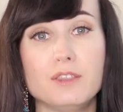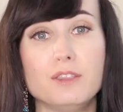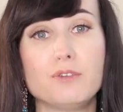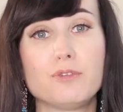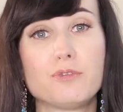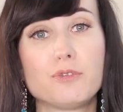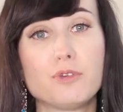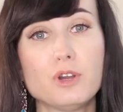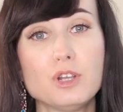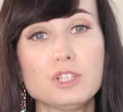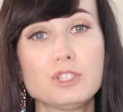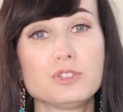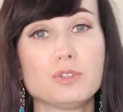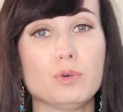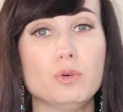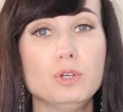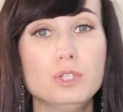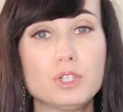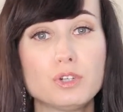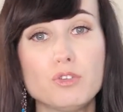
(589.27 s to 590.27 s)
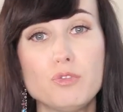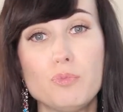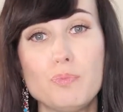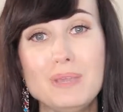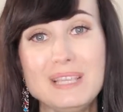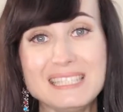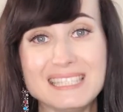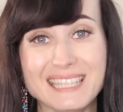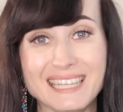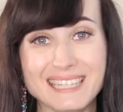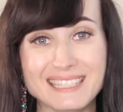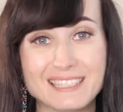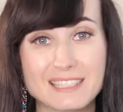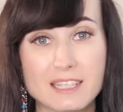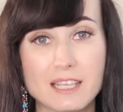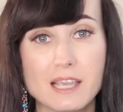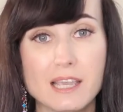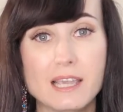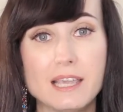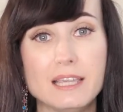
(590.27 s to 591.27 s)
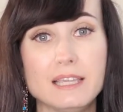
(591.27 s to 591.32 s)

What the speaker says: the first order of business